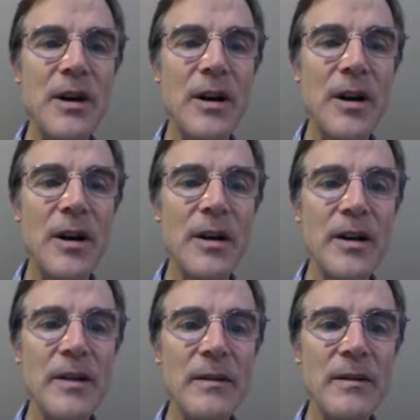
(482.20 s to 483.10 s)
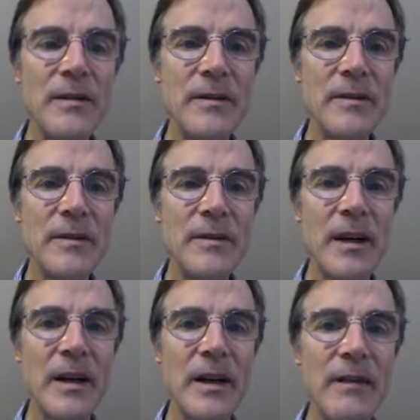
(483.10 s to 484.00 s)
are
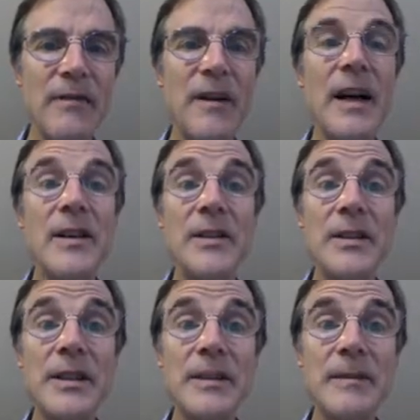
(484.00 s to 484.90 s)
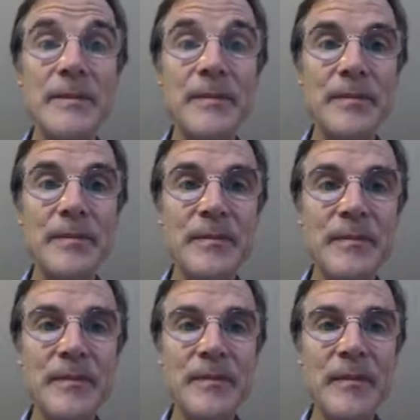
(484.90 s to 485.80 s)
uh, files
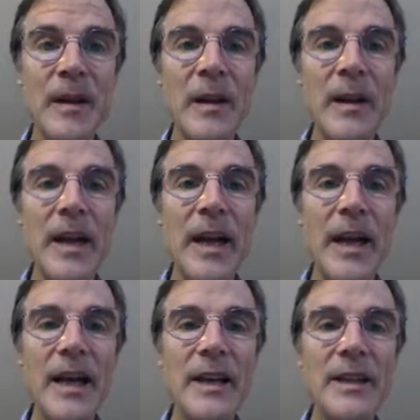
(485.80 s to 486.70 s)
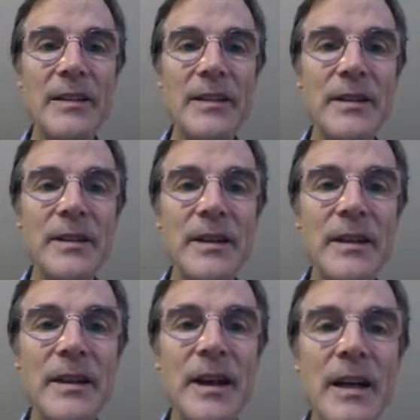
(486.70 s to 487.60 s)
and
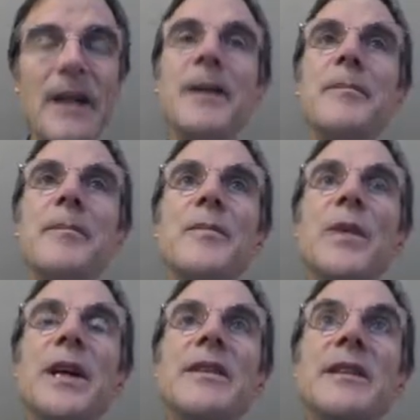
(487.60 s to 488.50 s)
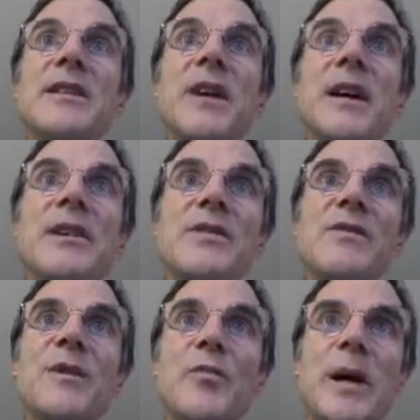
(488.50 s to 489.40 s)
um, we get these files
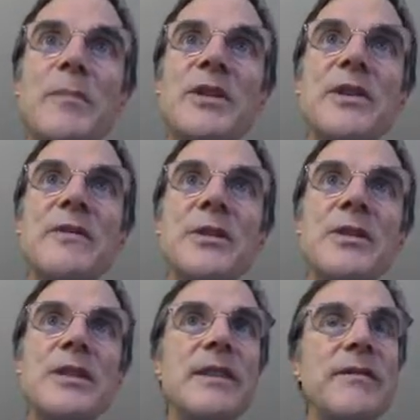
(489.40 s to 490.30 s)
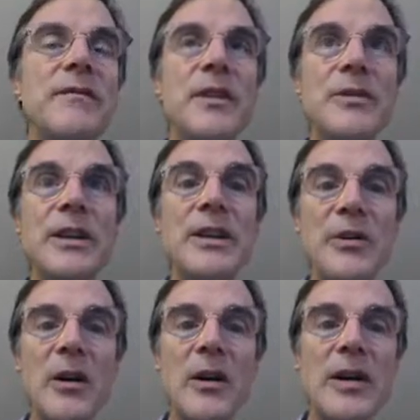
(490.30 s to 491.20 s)
from web servers if using
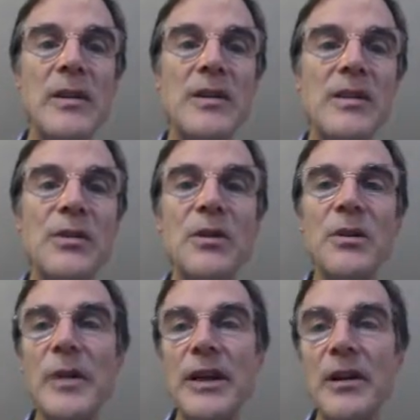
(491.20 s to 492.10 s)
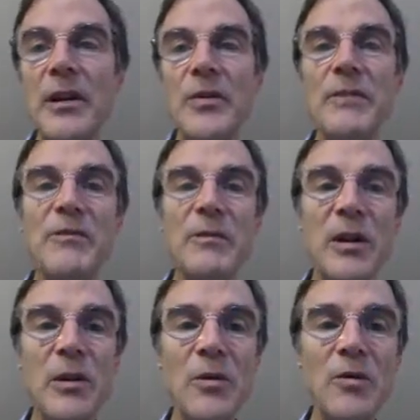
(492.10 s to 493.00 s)
URLs, or we can load them from the
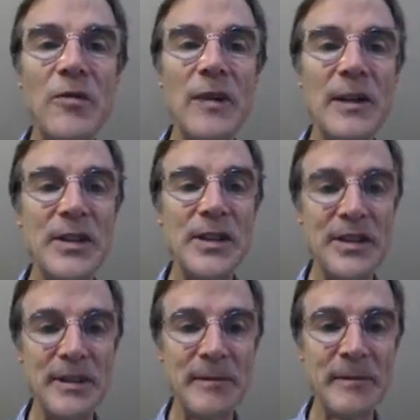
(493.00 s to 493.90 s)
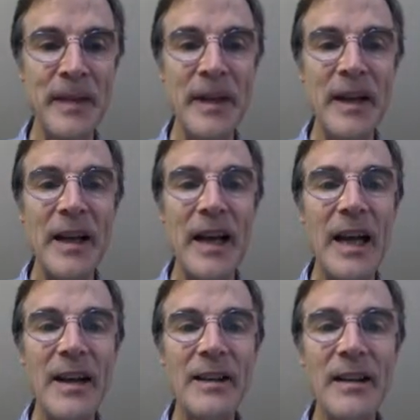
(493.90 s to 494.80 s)
local file system.
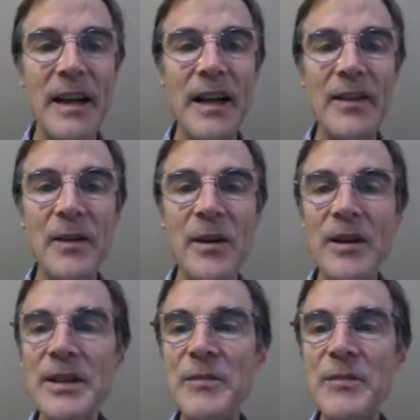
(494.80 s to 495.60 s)
And, and there are some